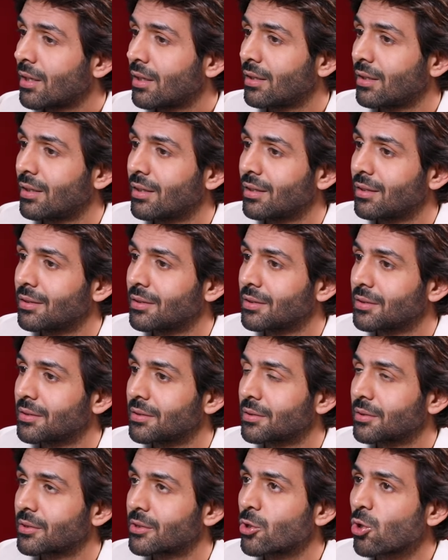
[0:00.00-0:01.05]

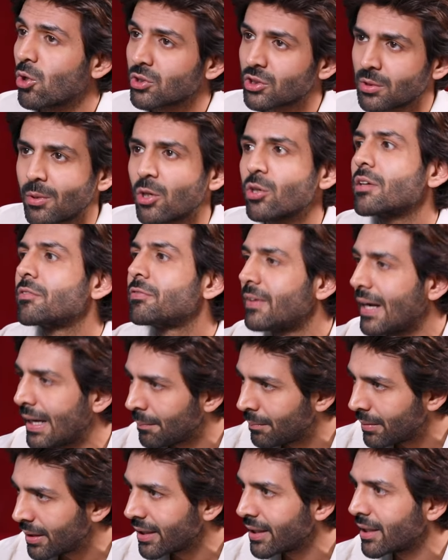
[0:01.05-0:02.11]
talks about her
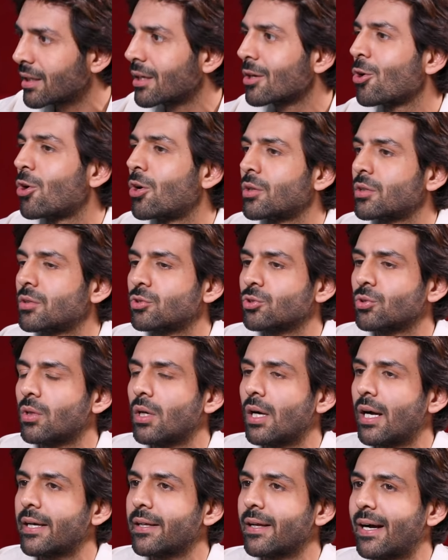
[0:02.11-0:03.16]
family a lot.
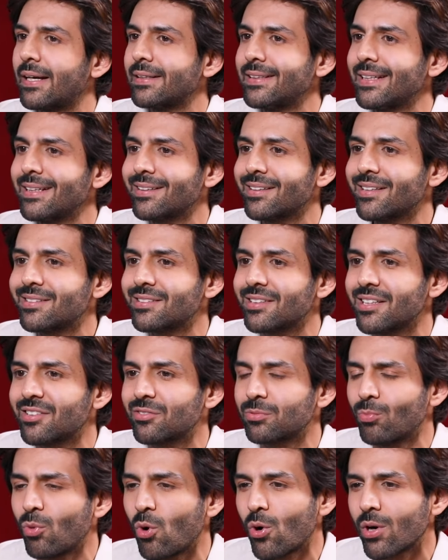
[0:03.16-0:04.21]
So I think
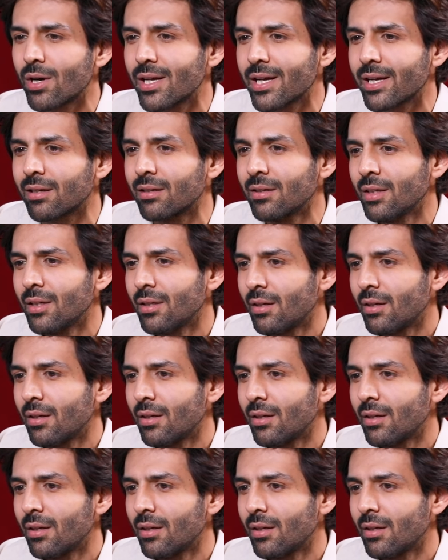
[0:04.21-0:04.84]
it's more like